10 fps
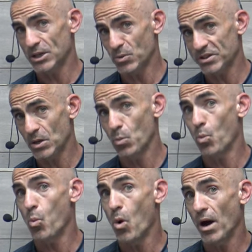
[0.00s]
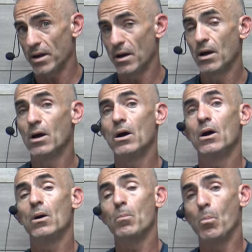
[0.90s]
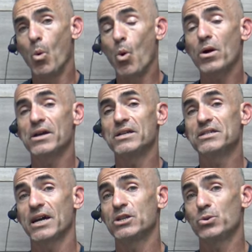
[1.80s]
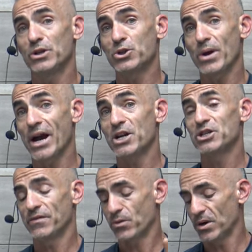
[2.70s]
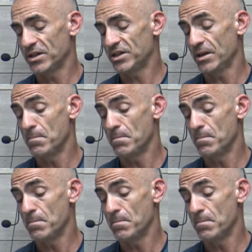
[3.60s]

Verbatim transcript: That's why I said one more insight into interaction of green tea.